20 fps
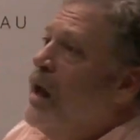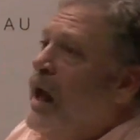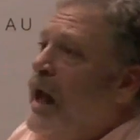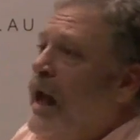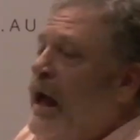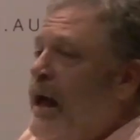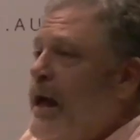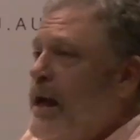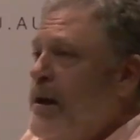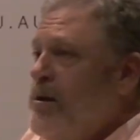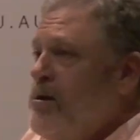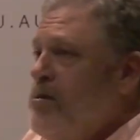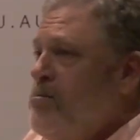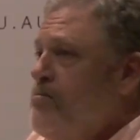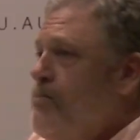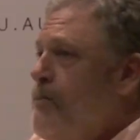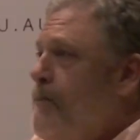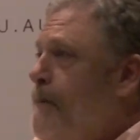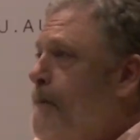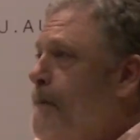
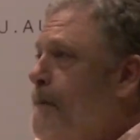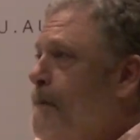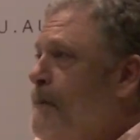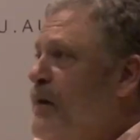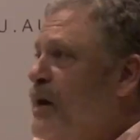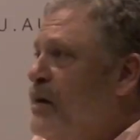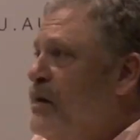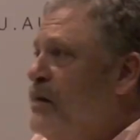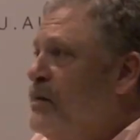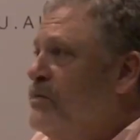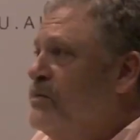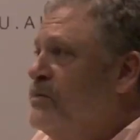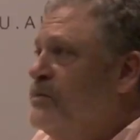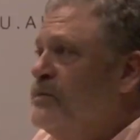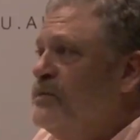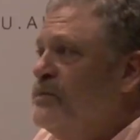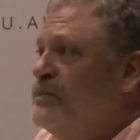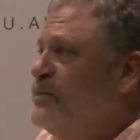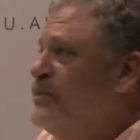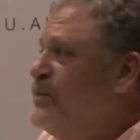And
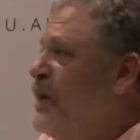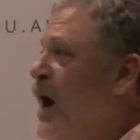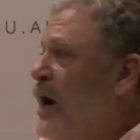um,